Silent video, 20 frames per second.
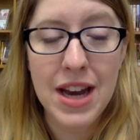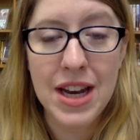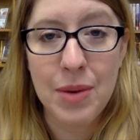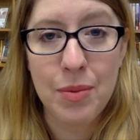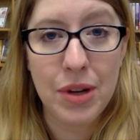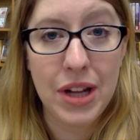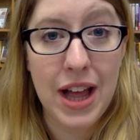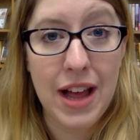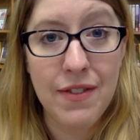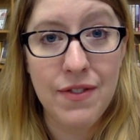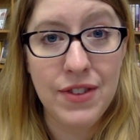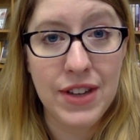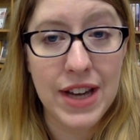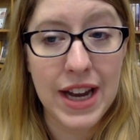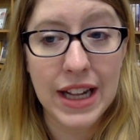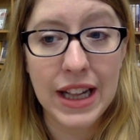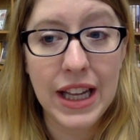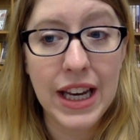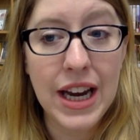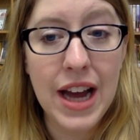and it will have
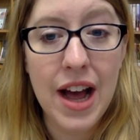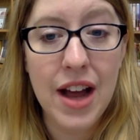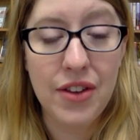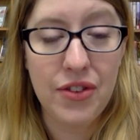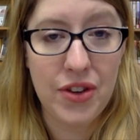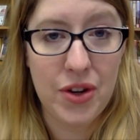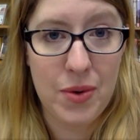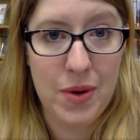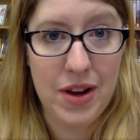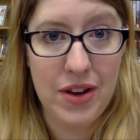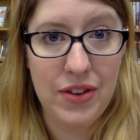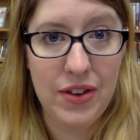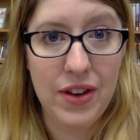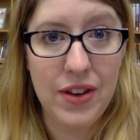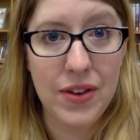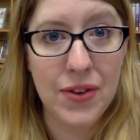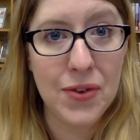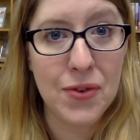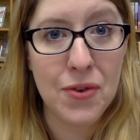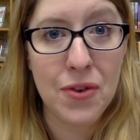deadly
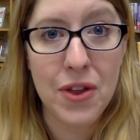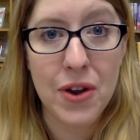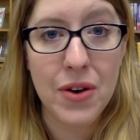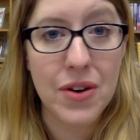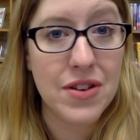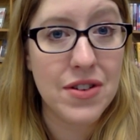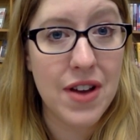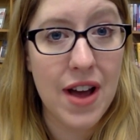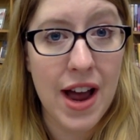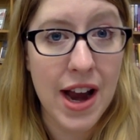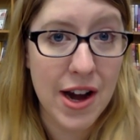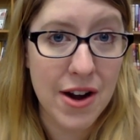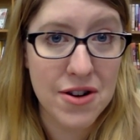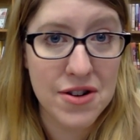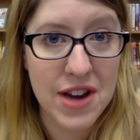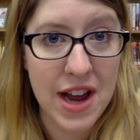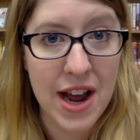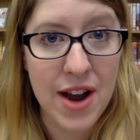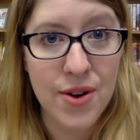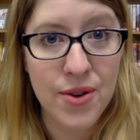consequences for their entire
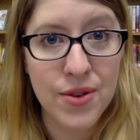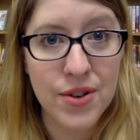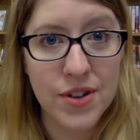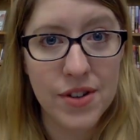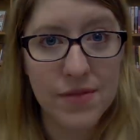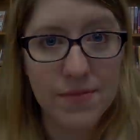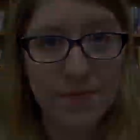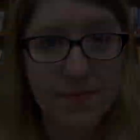town.